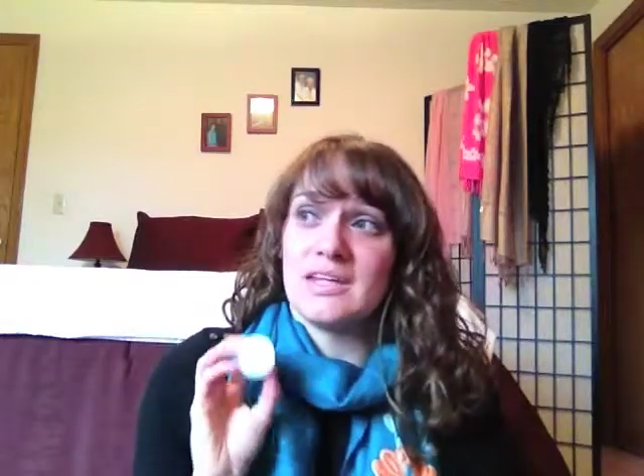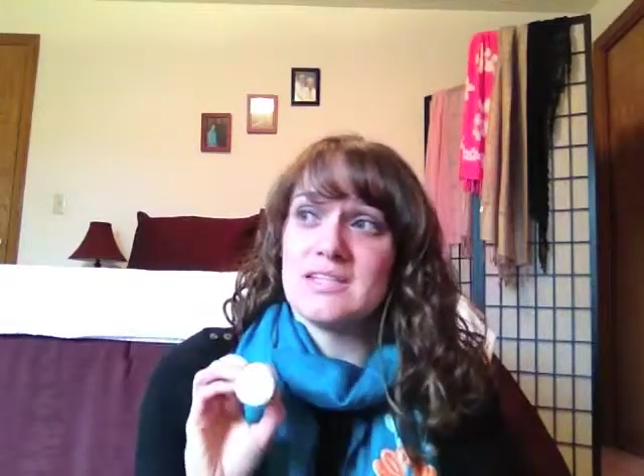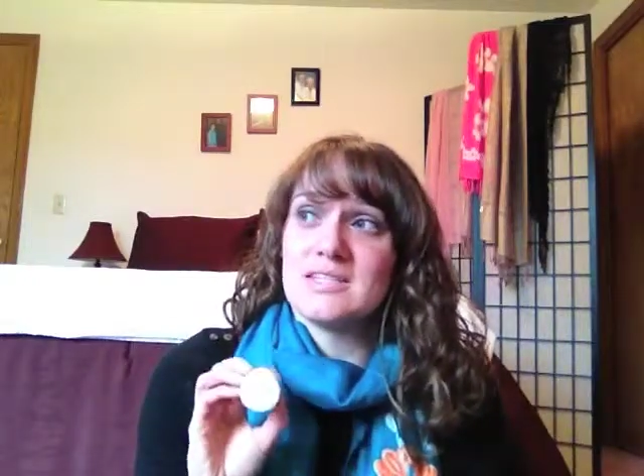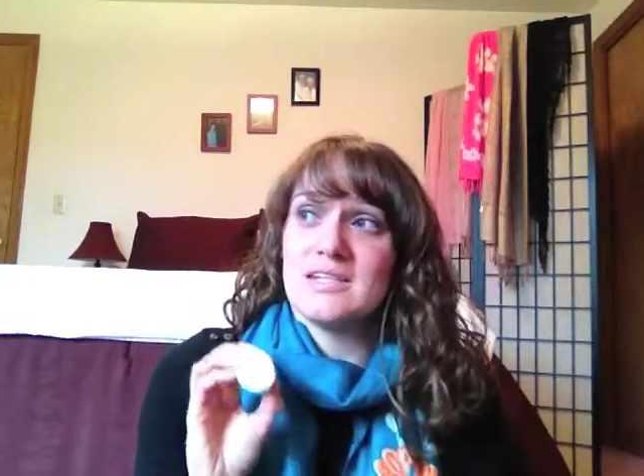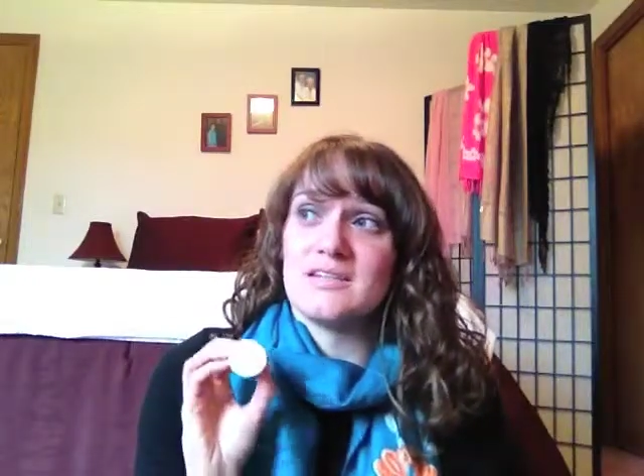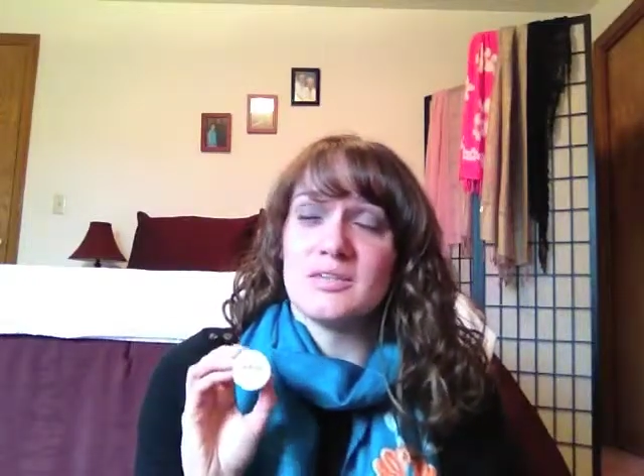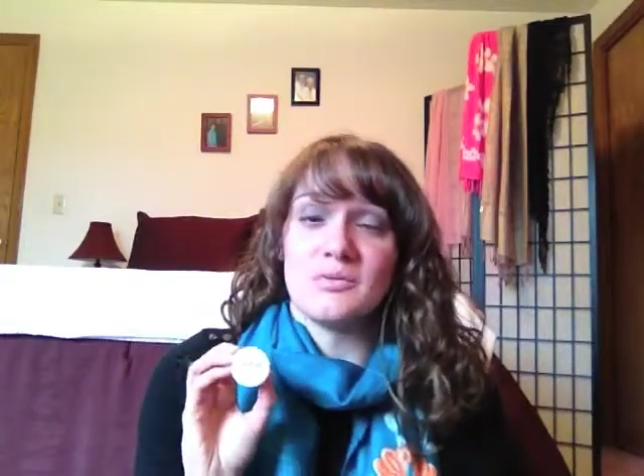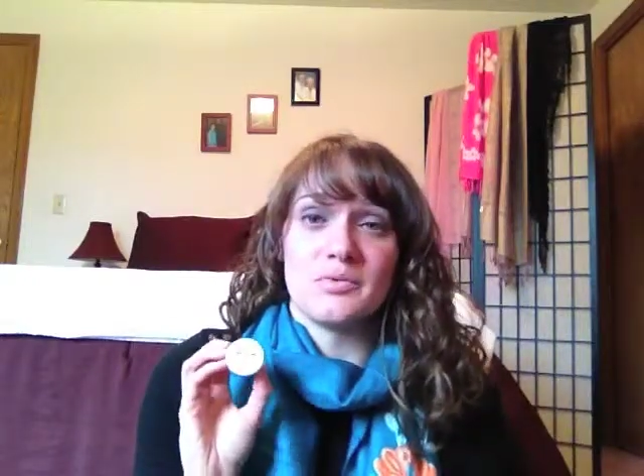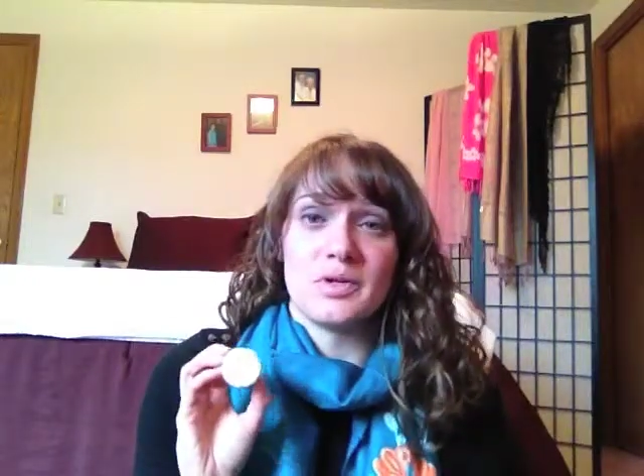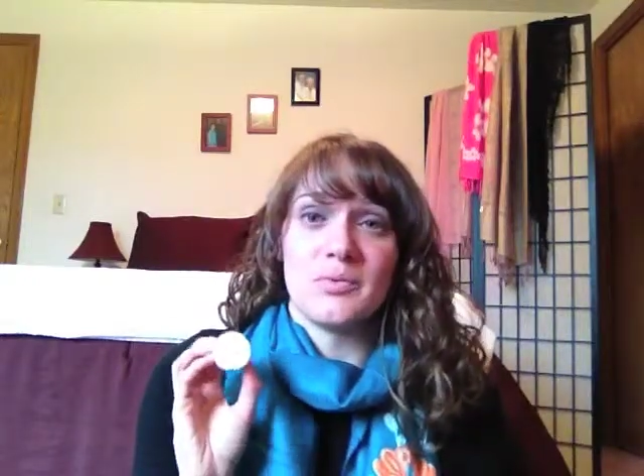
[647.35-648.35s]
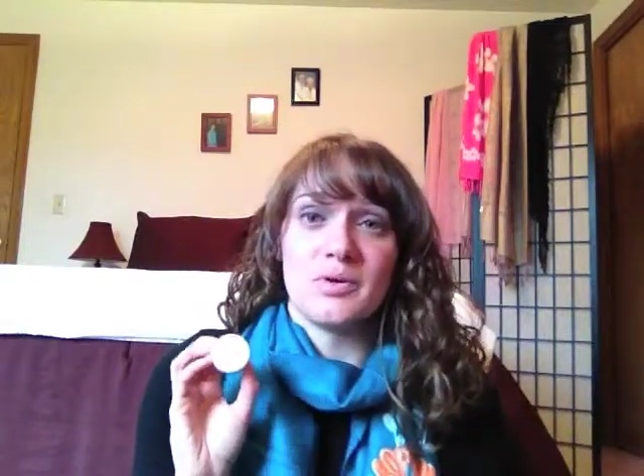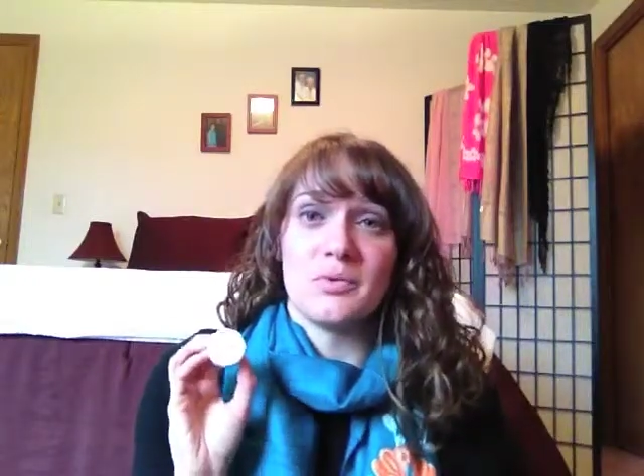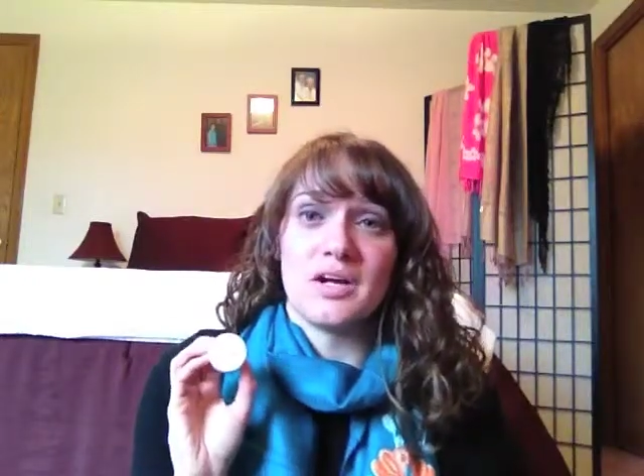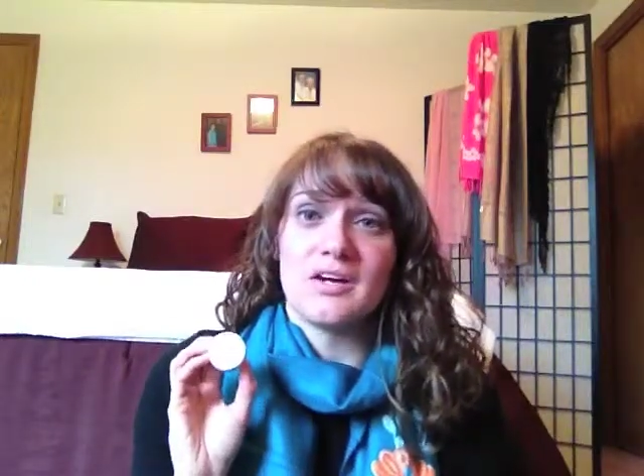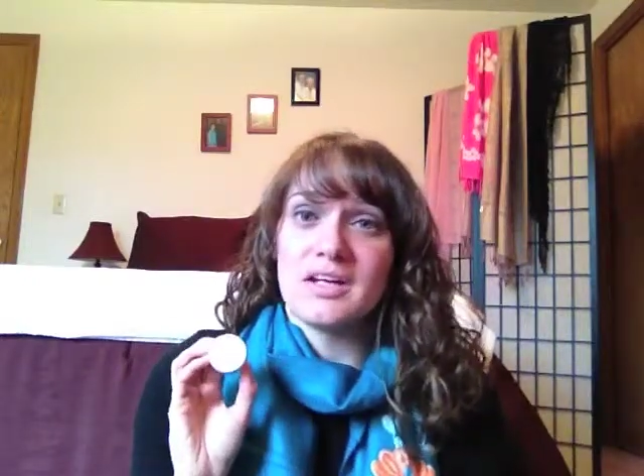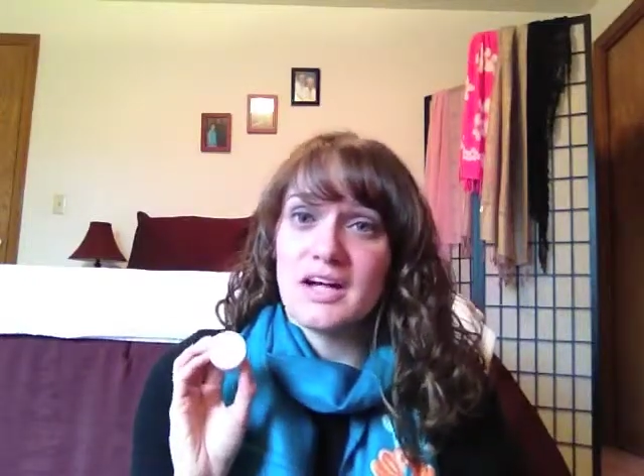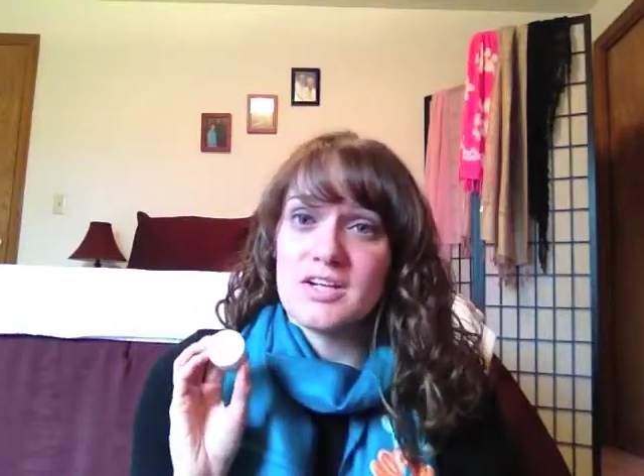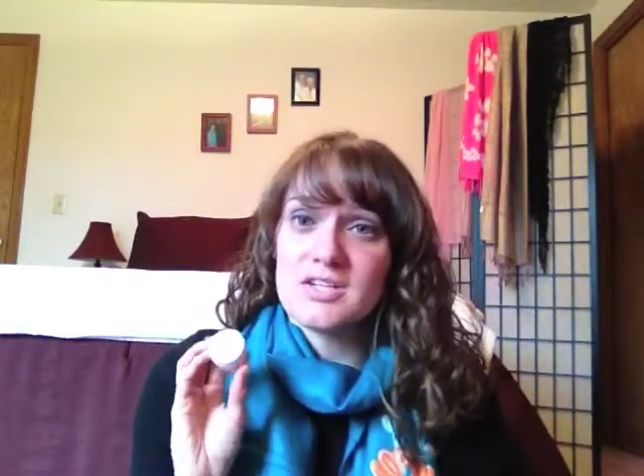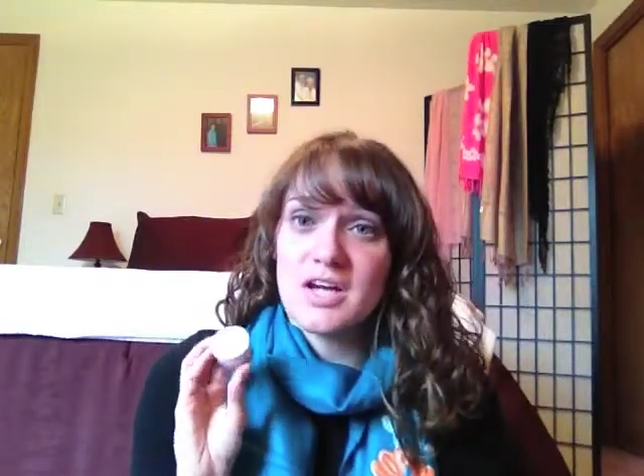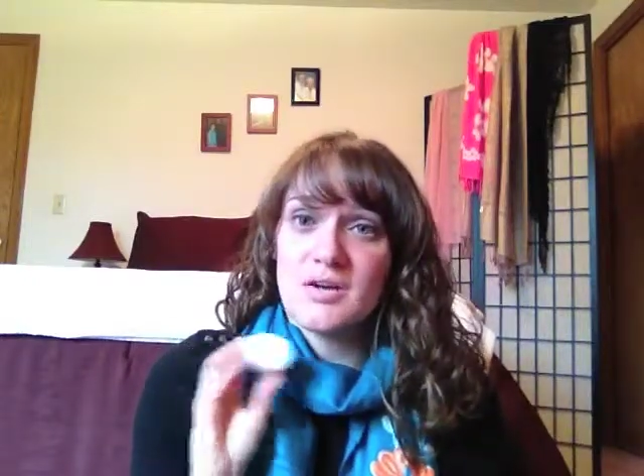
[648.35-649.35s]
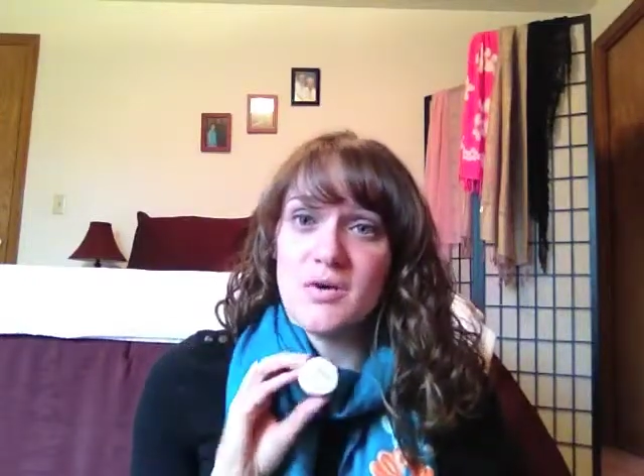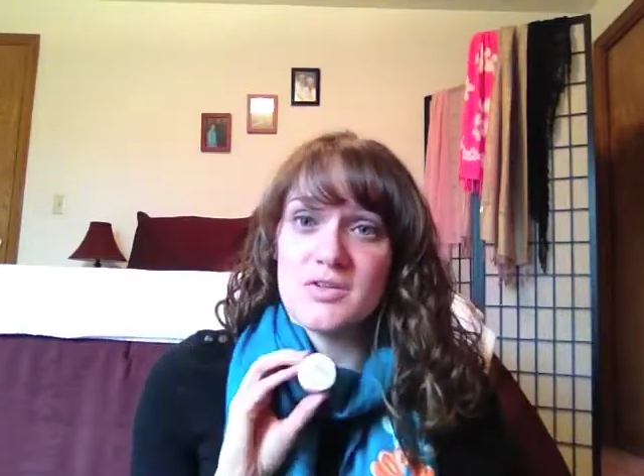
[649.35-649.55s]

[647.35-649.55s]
lazy and I don't really want to wear any eyeshadow.